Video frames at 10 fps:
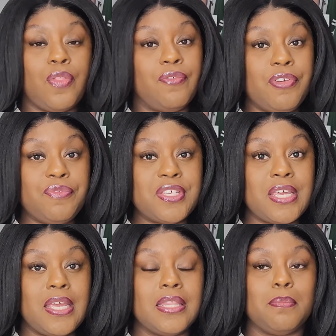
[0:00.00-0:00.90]
on the
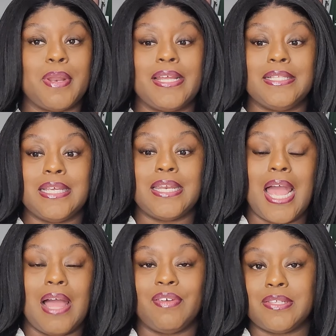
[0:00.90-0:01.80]
15th, but I did
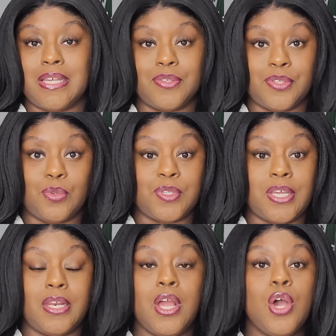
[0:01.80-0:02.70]
have a sales
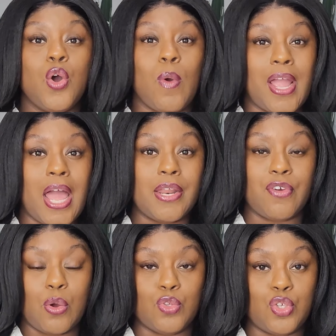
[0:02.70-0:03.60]
associate who I kind
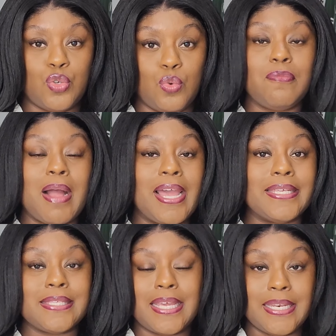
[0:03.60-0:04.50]
of go to. Of my
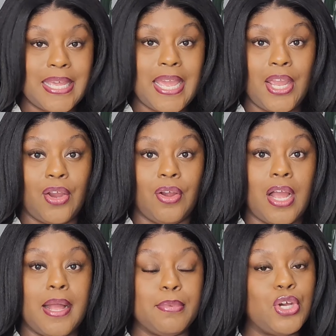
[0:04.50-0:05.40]

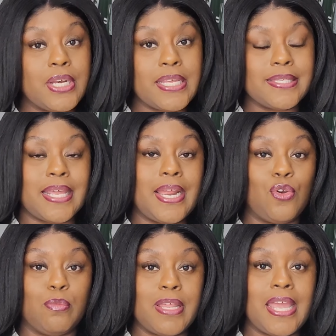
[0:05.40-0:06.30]
skincare um, goodies that I
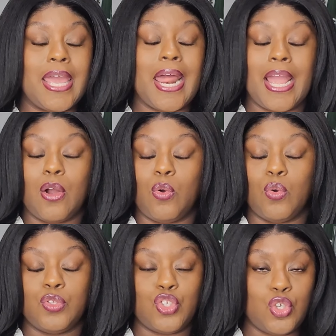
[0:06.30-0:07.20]
normally get, I
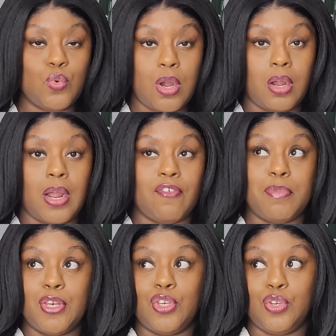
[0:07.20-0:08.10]
go to her. I've
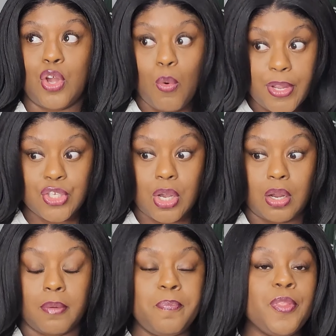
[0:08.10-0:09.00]
been going to
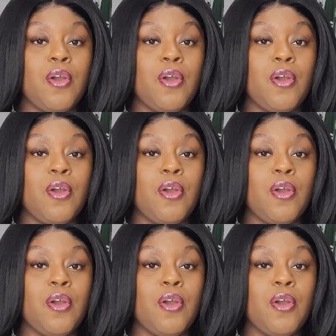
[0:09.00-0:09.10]
her